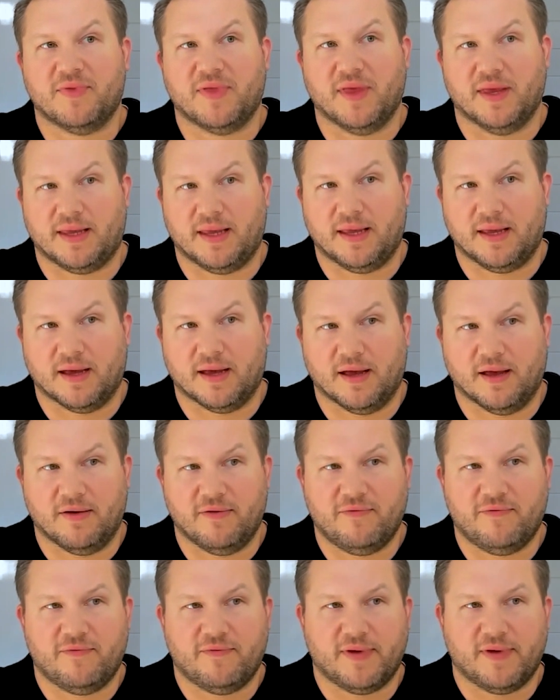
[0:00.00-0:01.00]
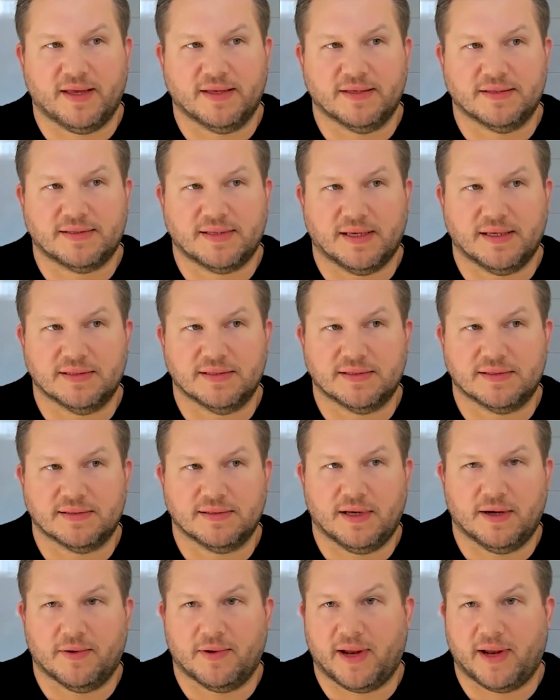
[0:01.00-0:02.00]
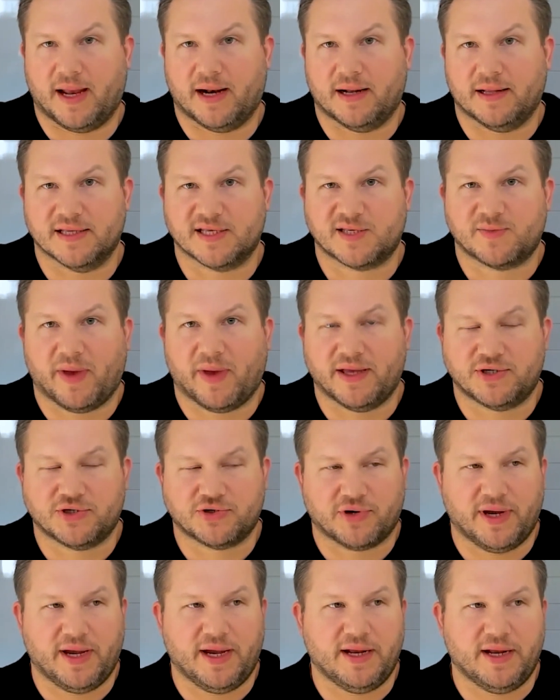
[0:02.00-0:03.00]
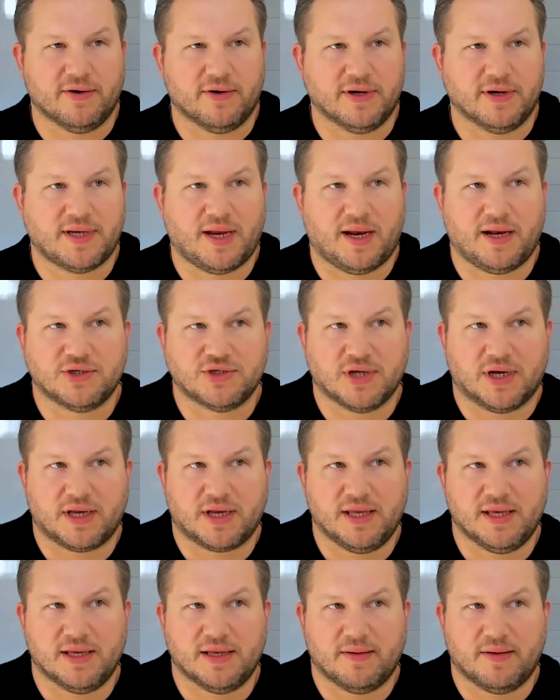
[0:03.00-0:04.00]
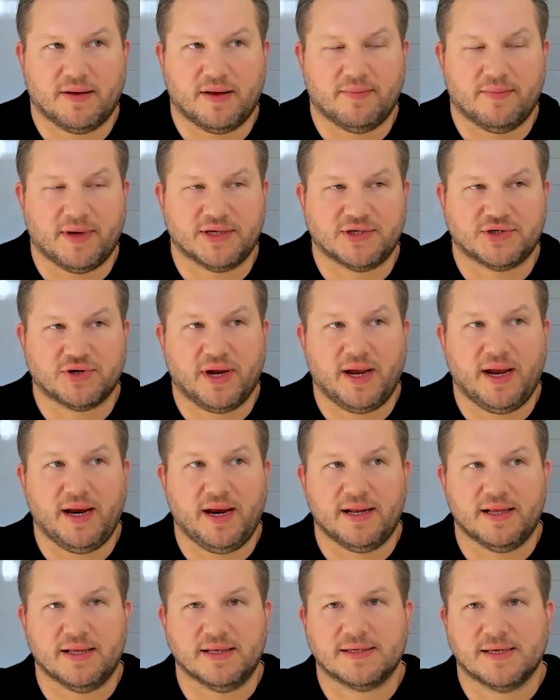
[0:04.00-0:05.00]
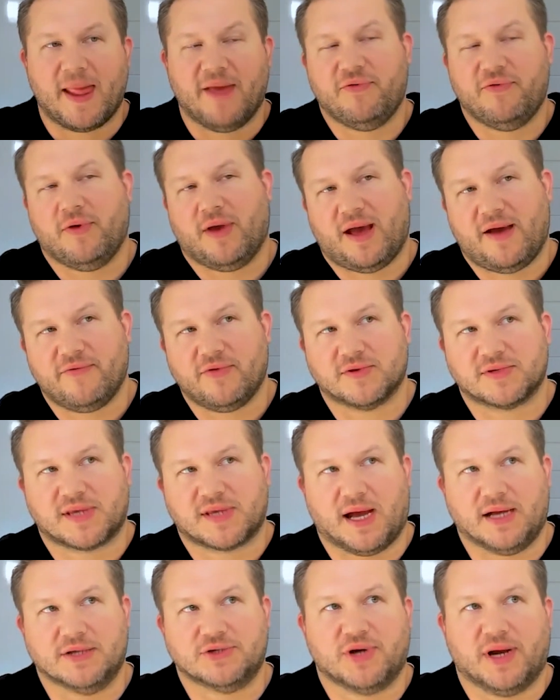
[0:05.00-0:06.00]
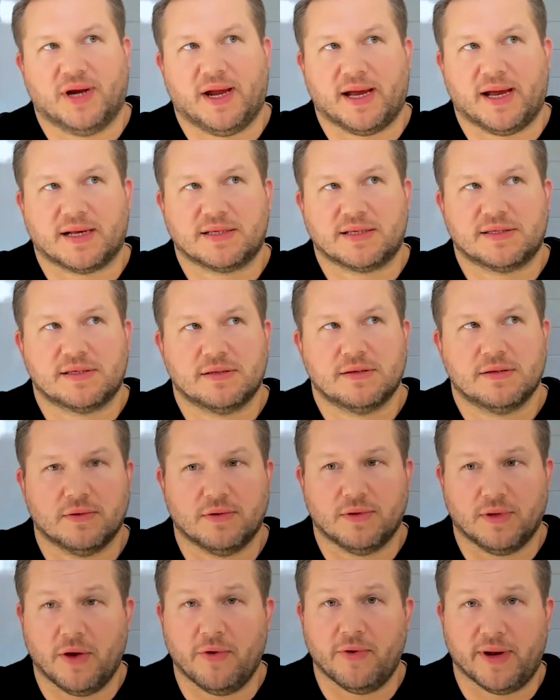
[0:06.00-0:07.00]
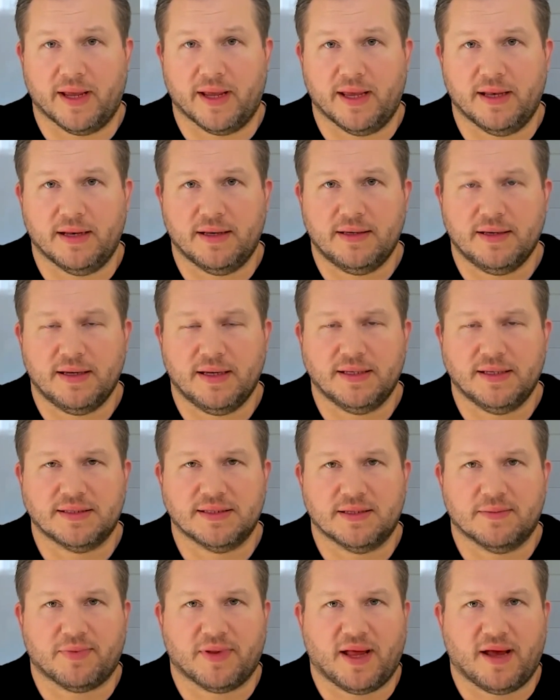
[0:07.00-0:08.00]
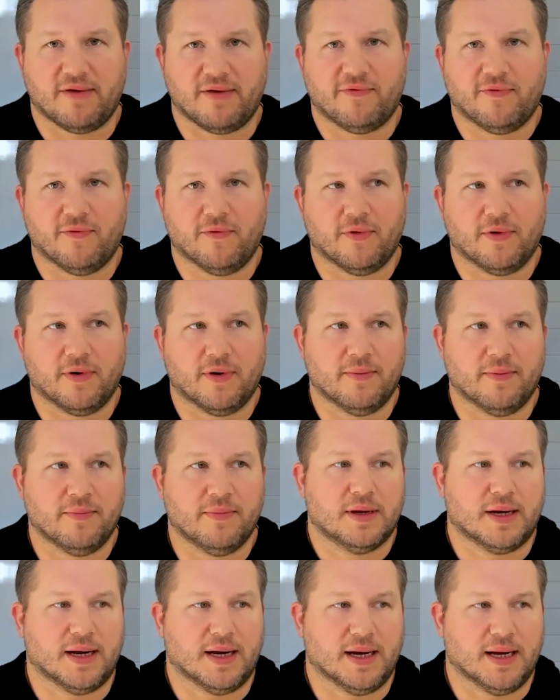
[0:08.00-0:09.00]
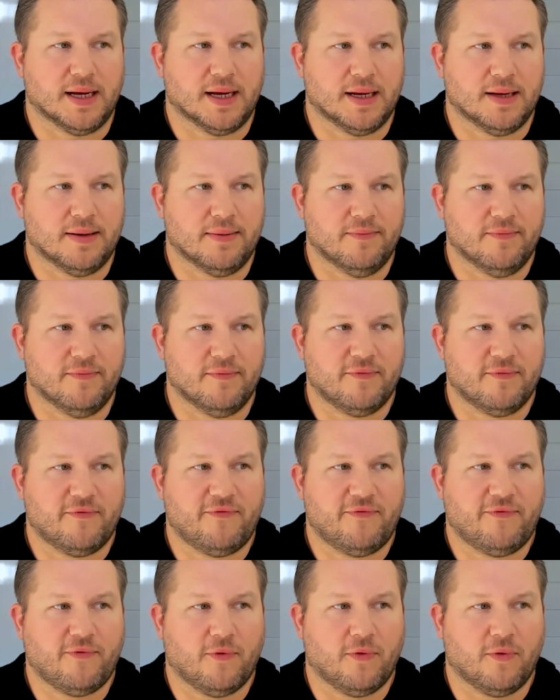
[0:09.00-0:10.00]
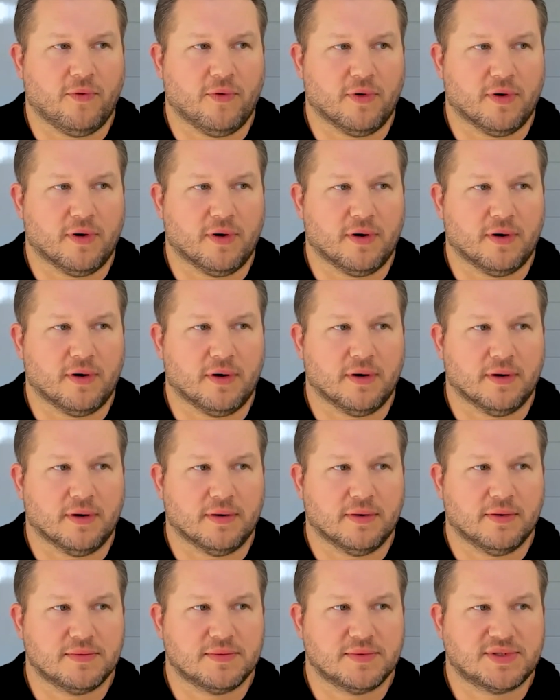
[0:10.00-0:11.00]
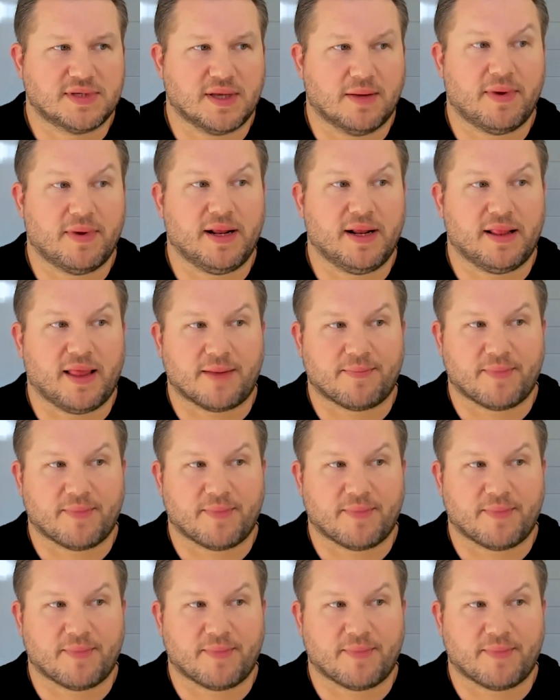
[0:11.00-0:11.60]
thinking of as an analyst by trade or a data junkie by trade is if you have those contracts loaded into the platform for somebody like